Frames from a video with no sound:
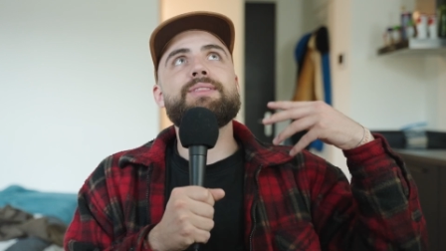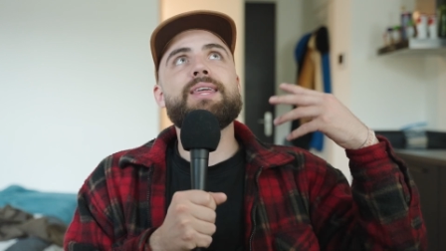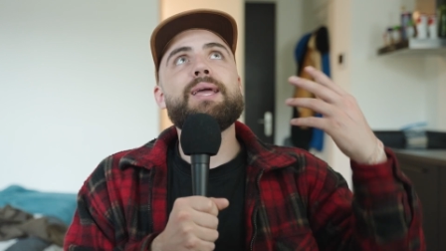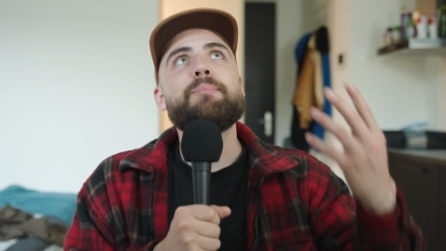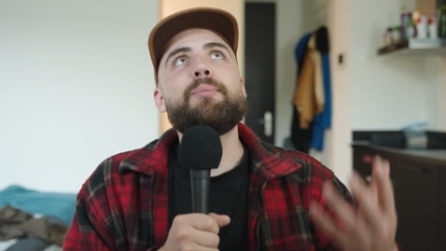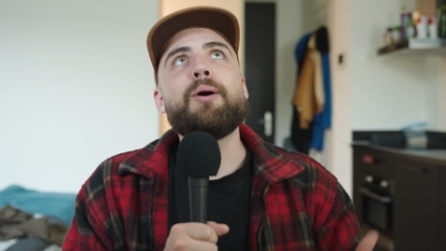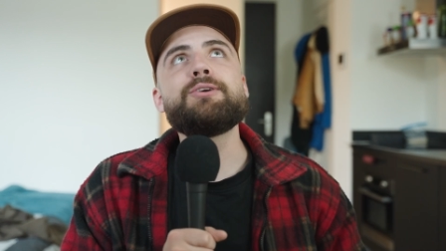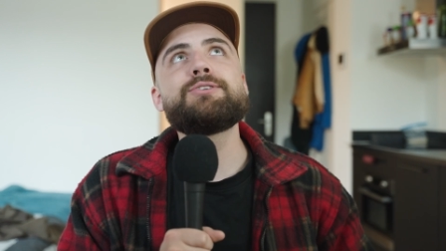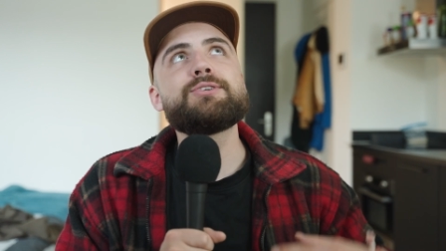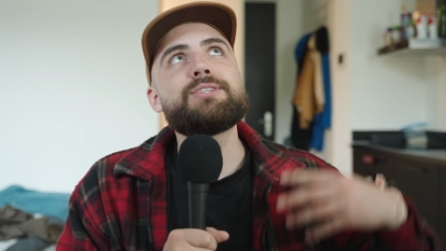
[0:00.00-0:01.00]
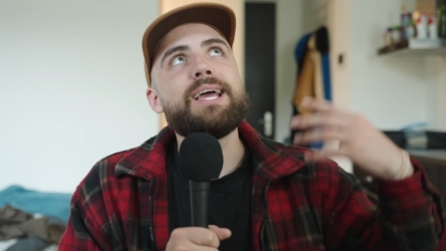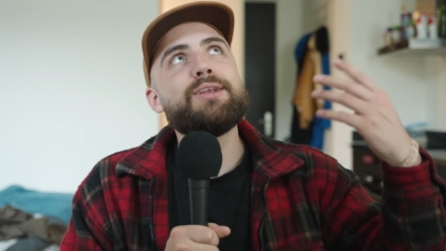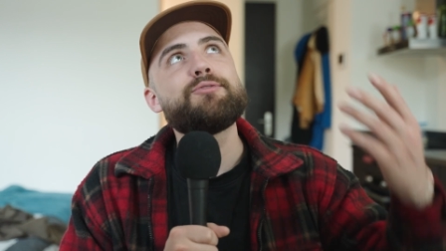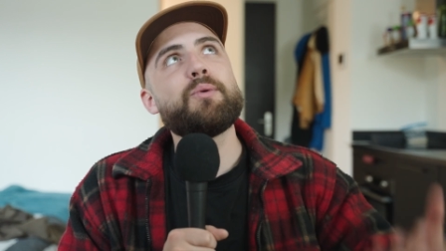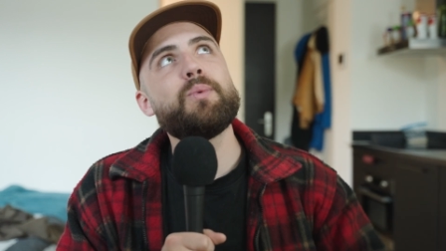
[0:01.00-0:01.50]
The emotional state
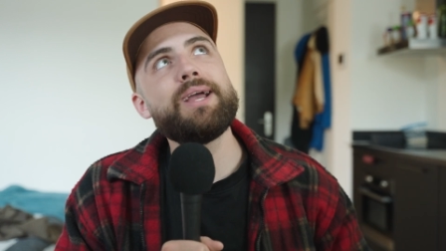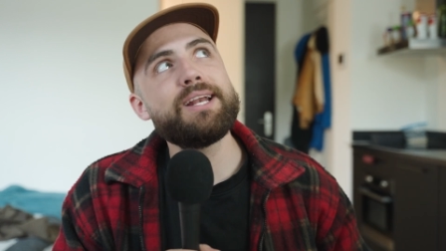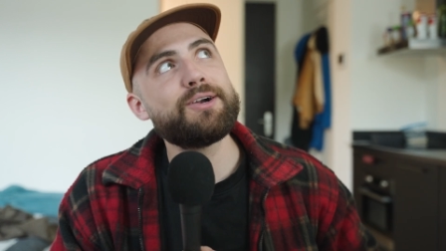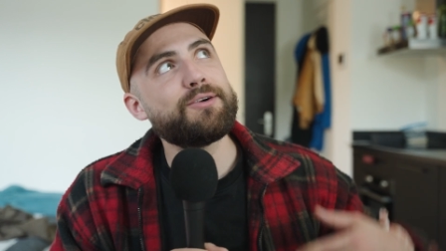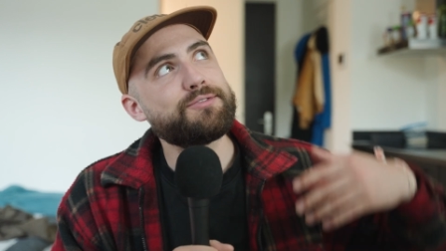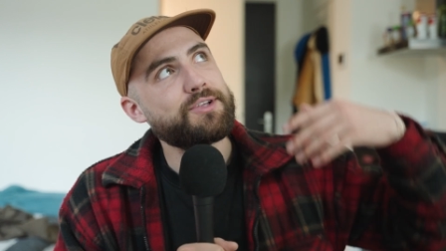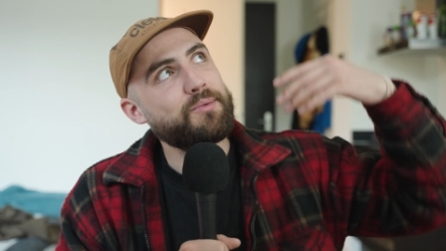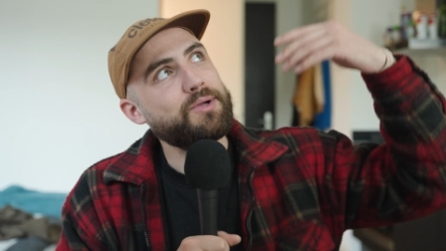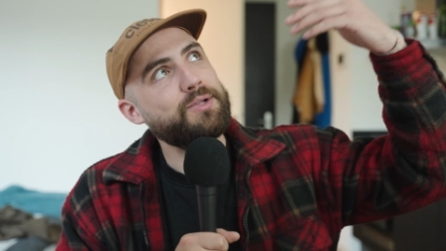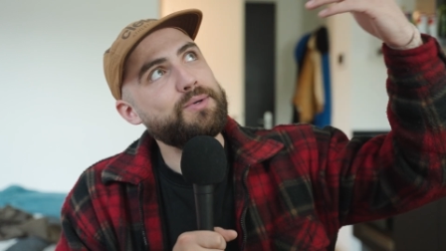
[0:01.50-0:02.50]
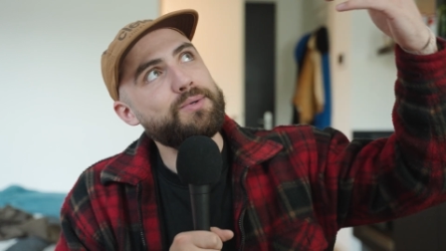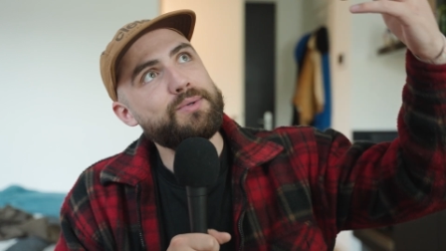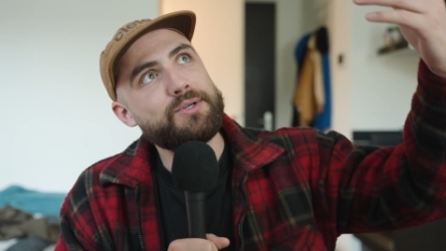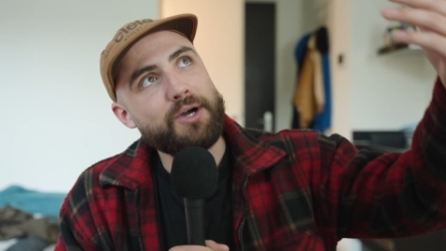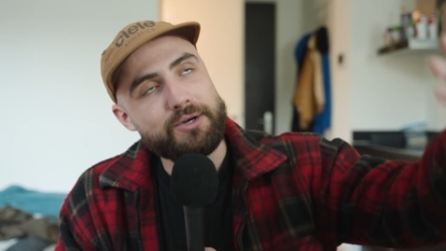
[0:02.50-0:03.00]
of a winner, of someone
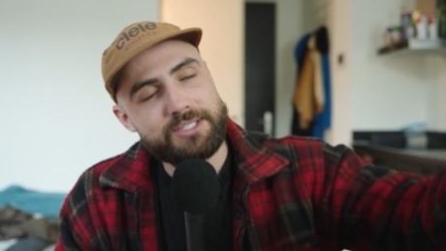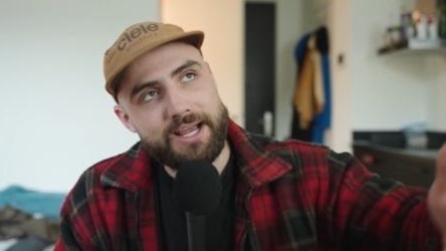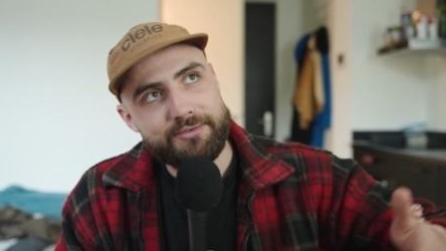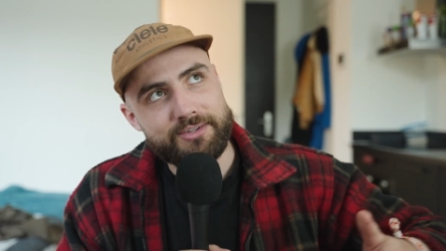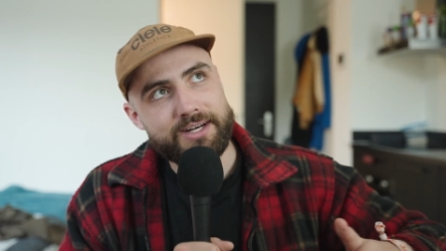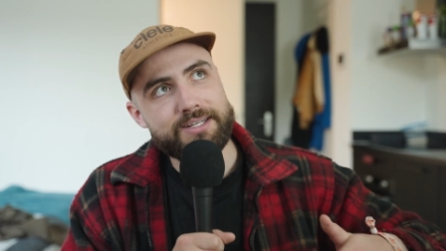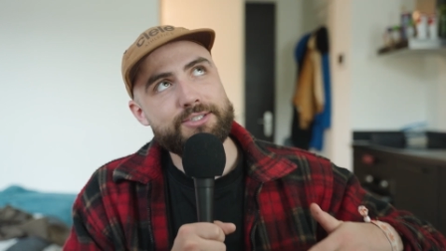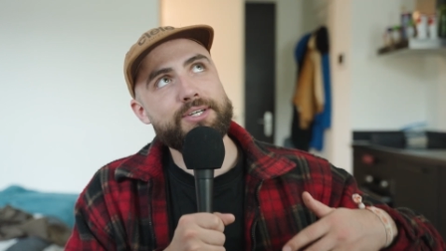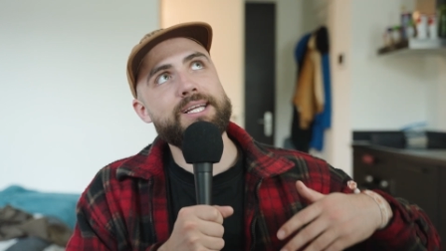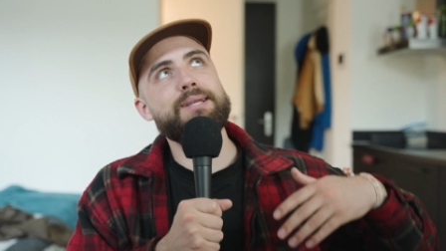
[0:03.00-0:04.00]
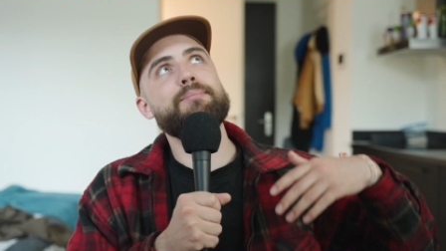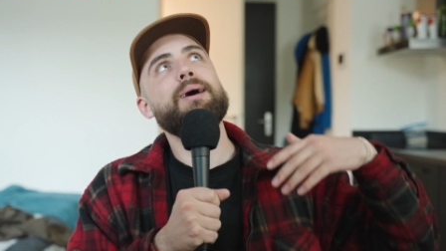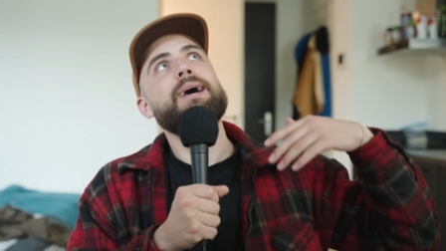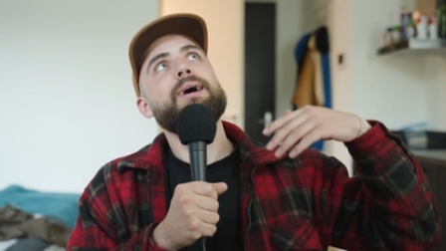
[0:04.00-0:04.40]
who goes after their dream,